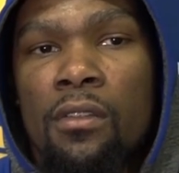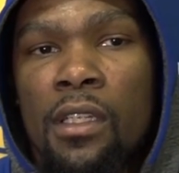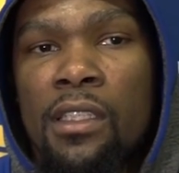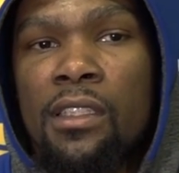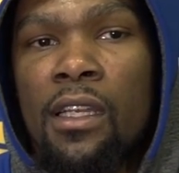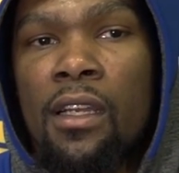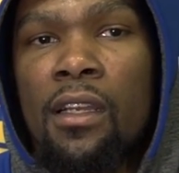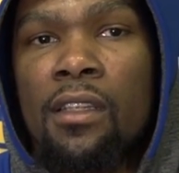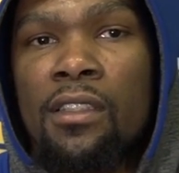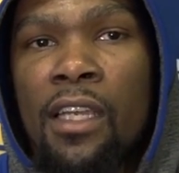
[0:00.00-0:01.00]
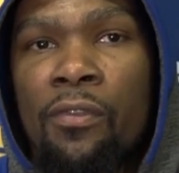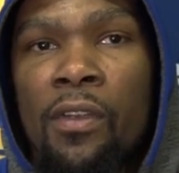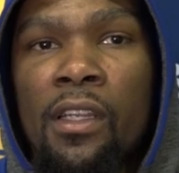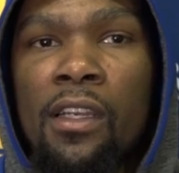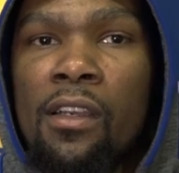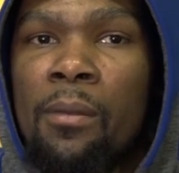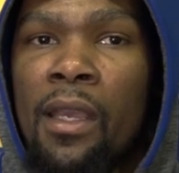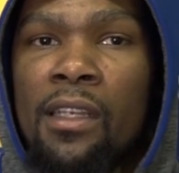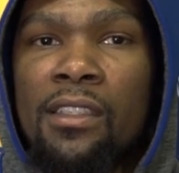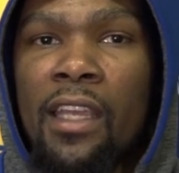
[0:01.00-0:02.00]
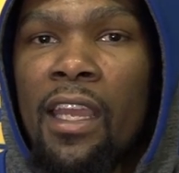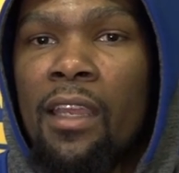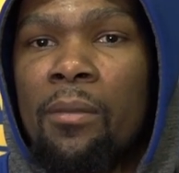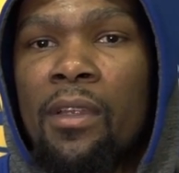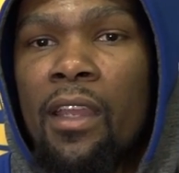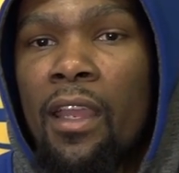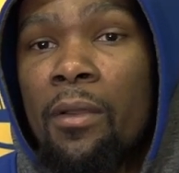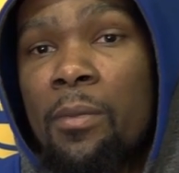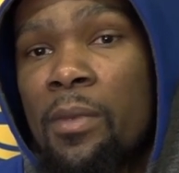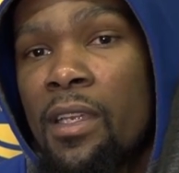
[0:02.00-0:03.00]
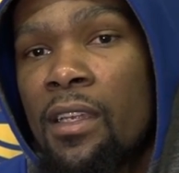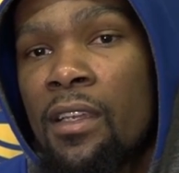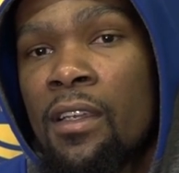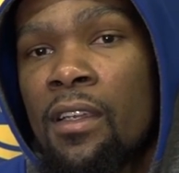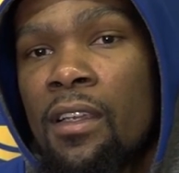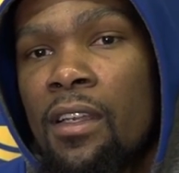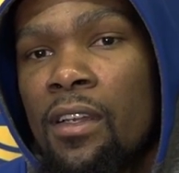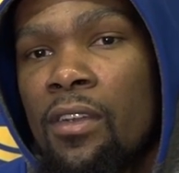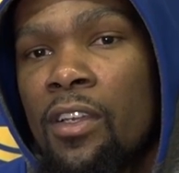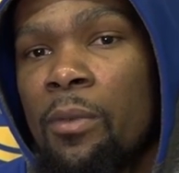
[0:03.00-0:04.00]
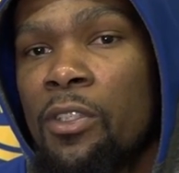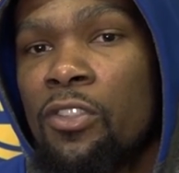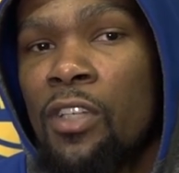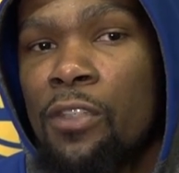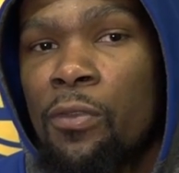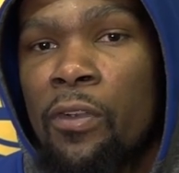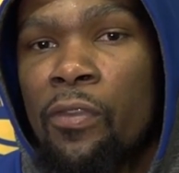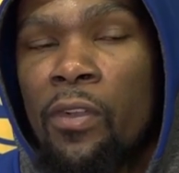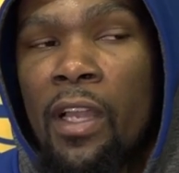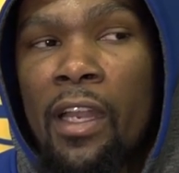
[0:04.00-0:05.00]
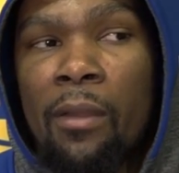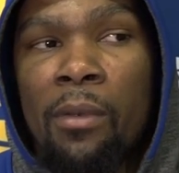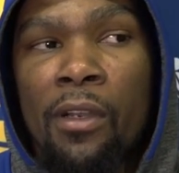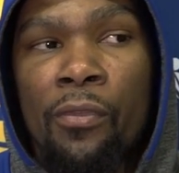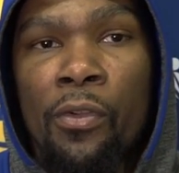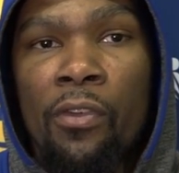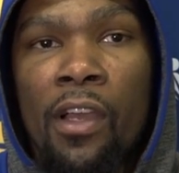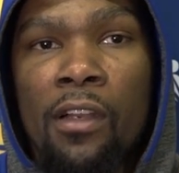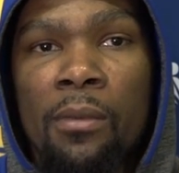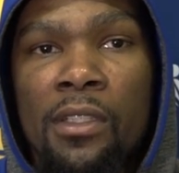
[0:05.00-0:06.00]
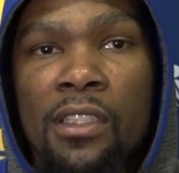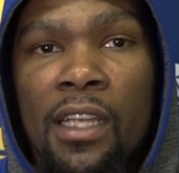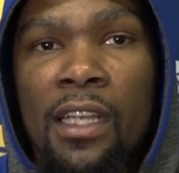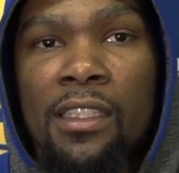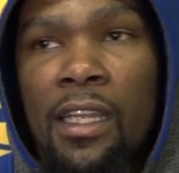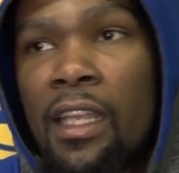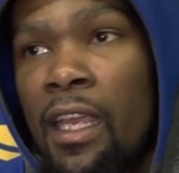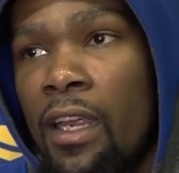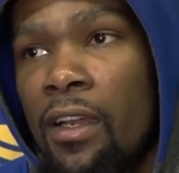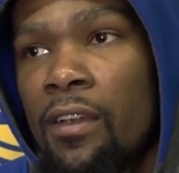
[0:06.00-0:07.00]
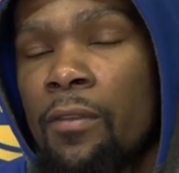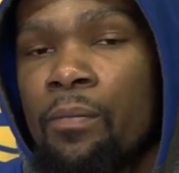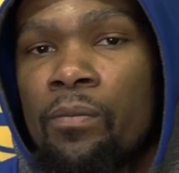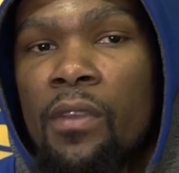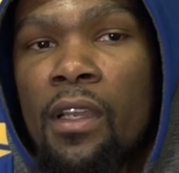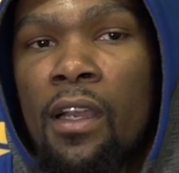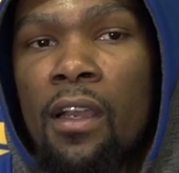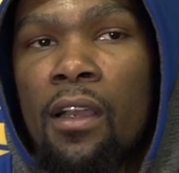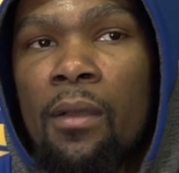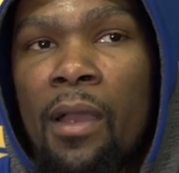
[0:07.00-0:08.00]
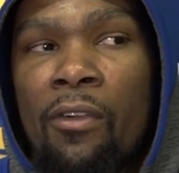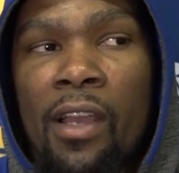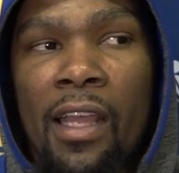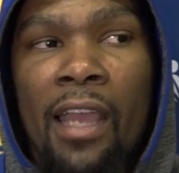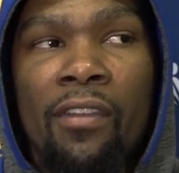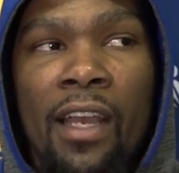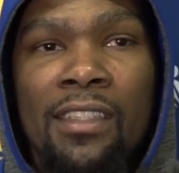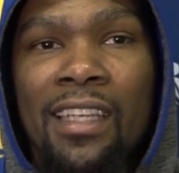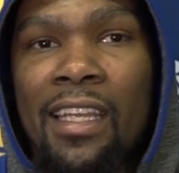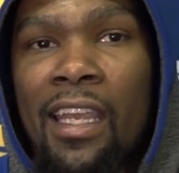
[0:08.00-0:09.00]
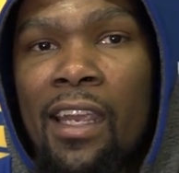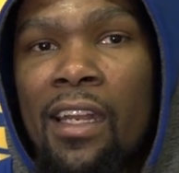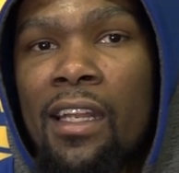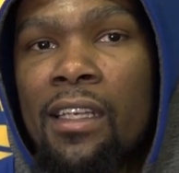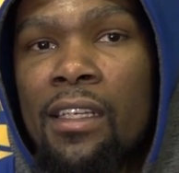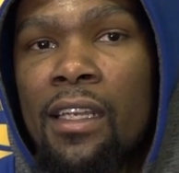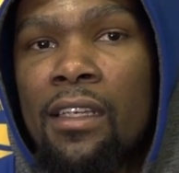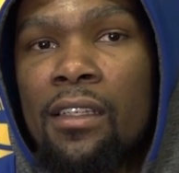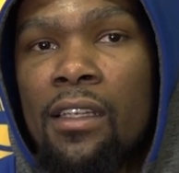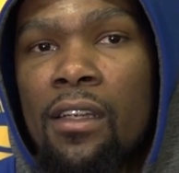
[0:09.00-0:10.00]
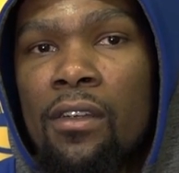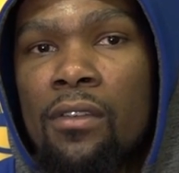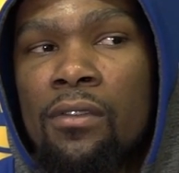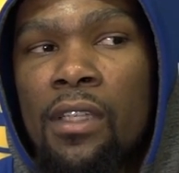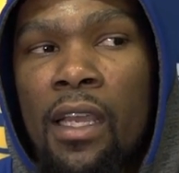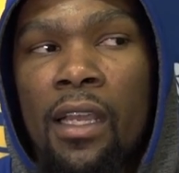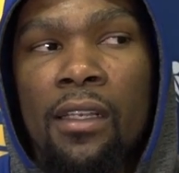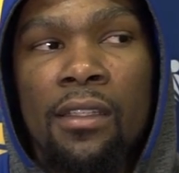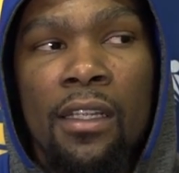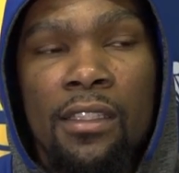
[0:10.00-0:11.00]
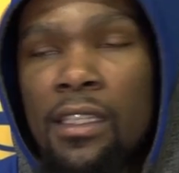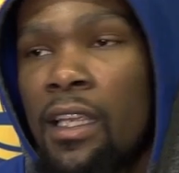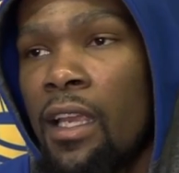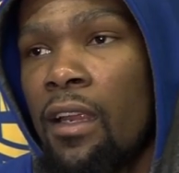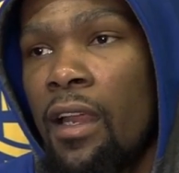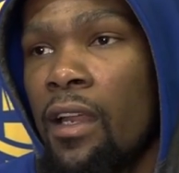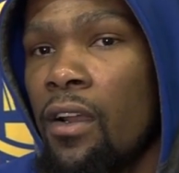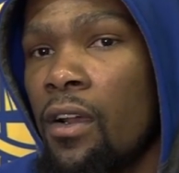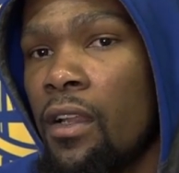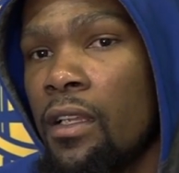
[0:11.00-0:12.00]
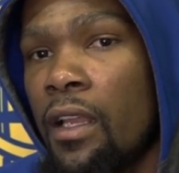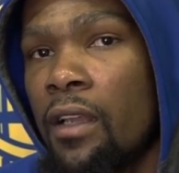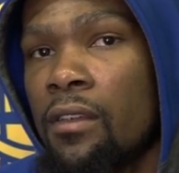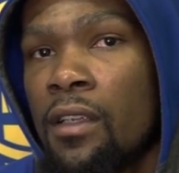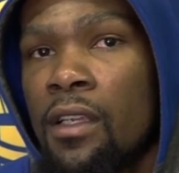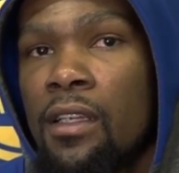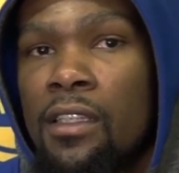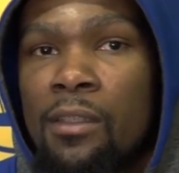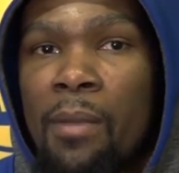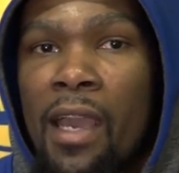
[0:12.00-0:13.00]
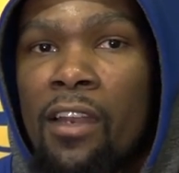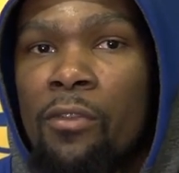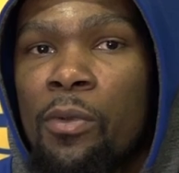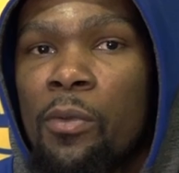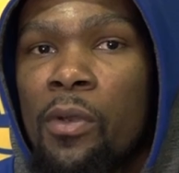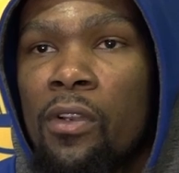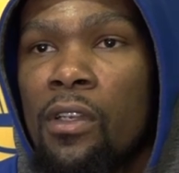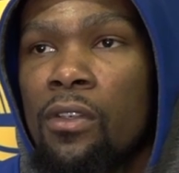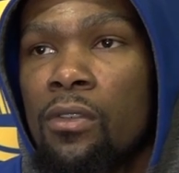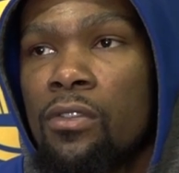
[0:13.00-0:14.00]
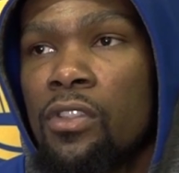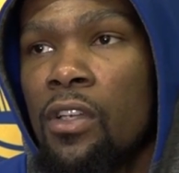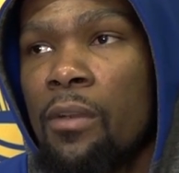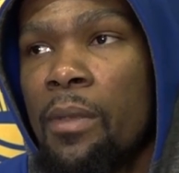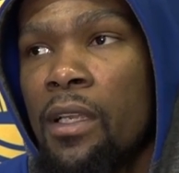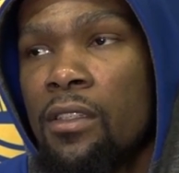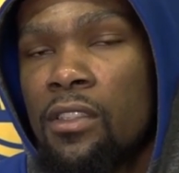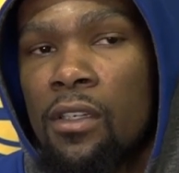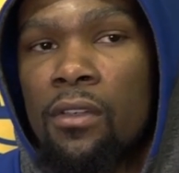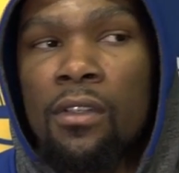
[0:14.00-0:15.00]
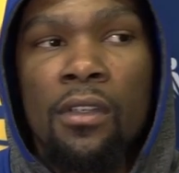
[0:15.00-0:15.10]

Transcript: it's definitely good, man. The game could be, it could be stressful if you let it, but if you're around a bunch of guys that care, I'd rather have guys that care than that doesn't care at all, and doesn't matter if we win or lose. You know what I mean? So,